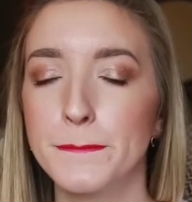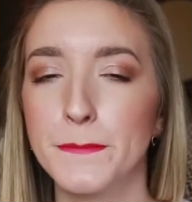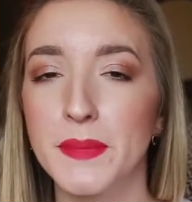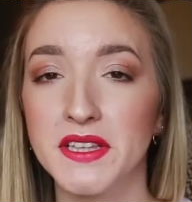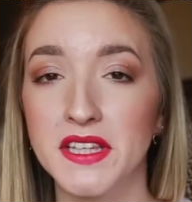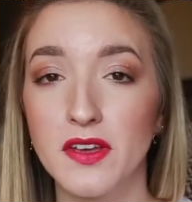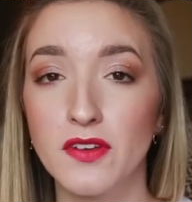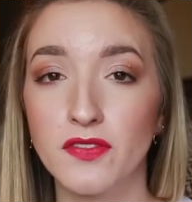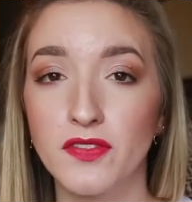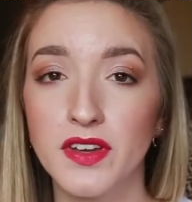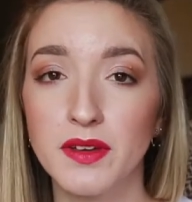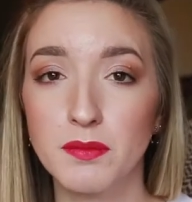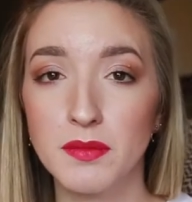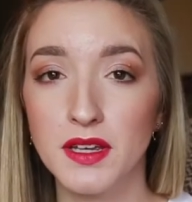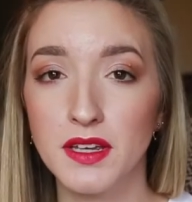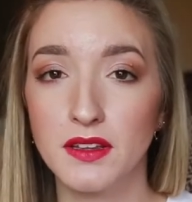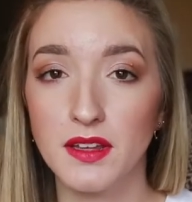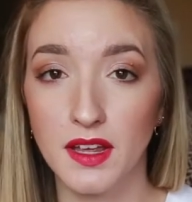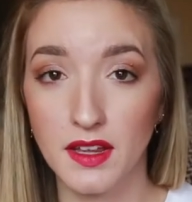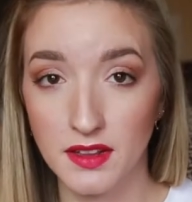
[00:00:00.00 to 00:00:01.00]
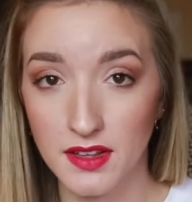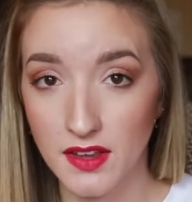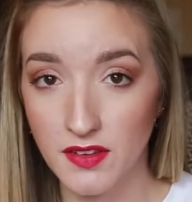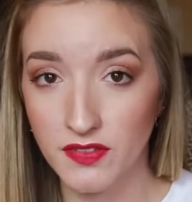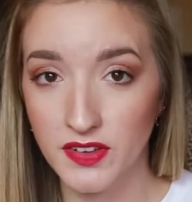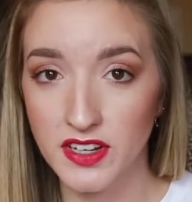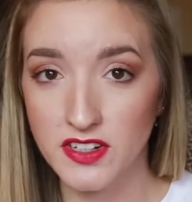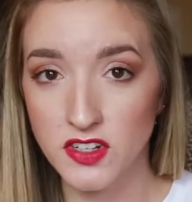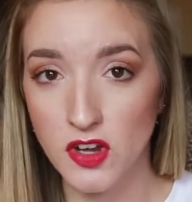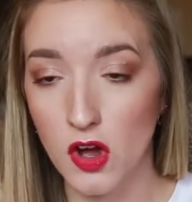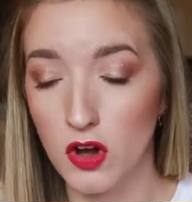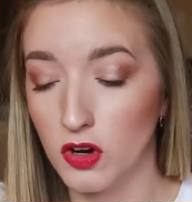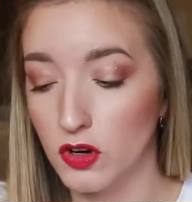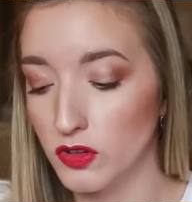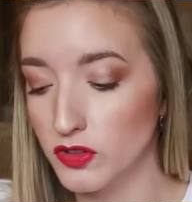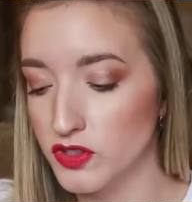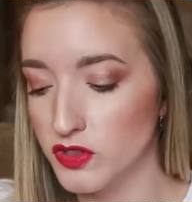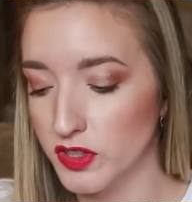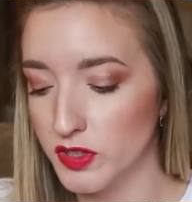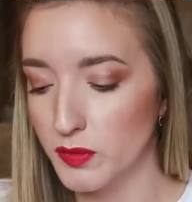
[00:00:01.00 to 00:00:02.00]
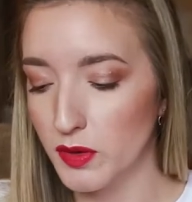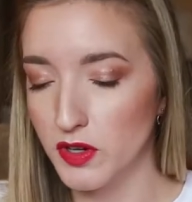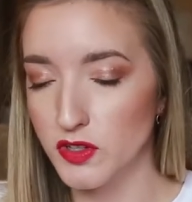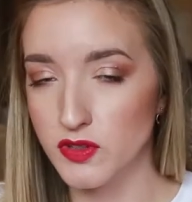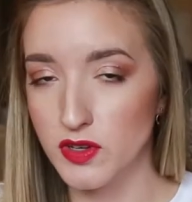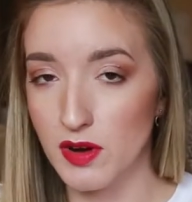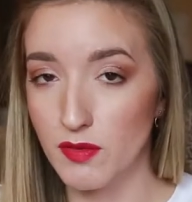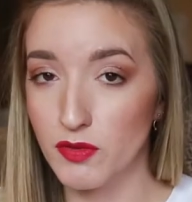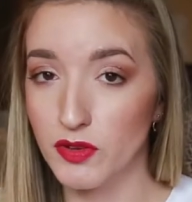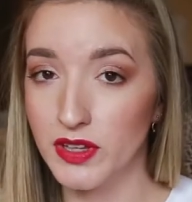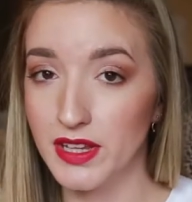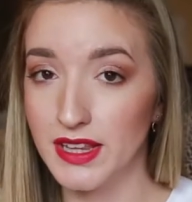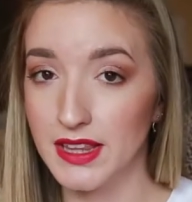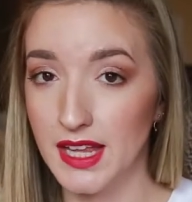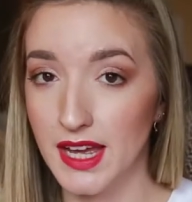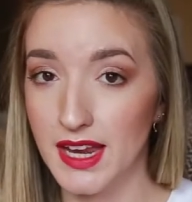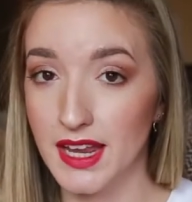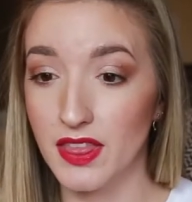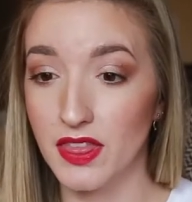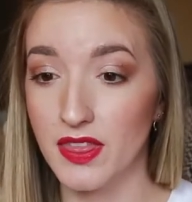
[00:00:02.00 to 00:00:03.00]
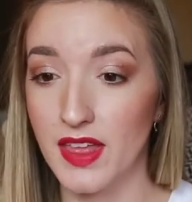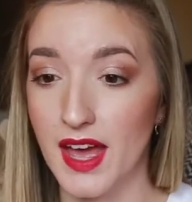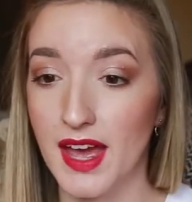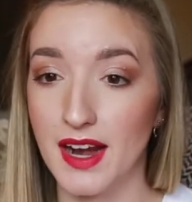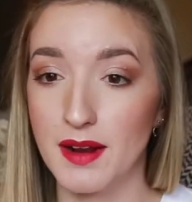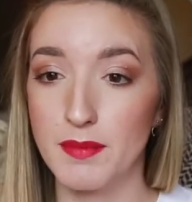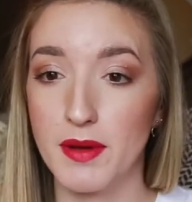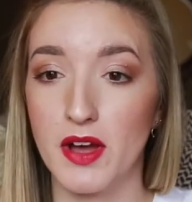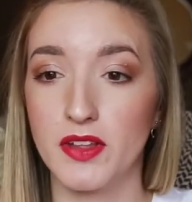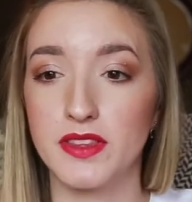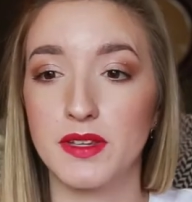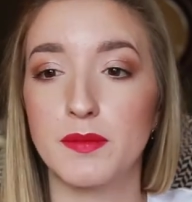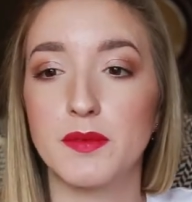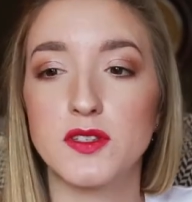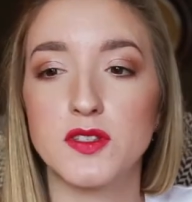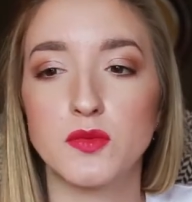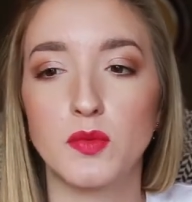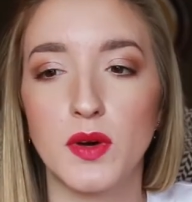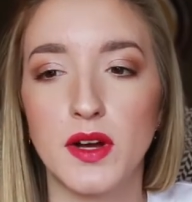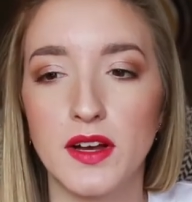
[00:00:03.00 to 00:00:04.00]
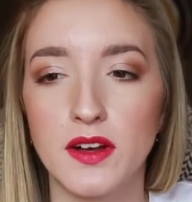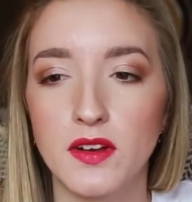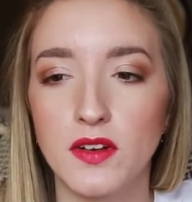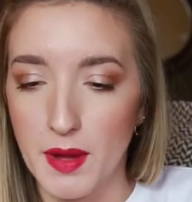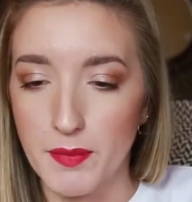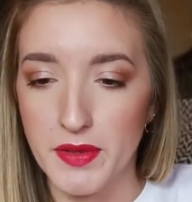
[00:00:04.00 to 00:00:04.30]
But they fit me, like they fit tall girls really well, so I really like that about them as well.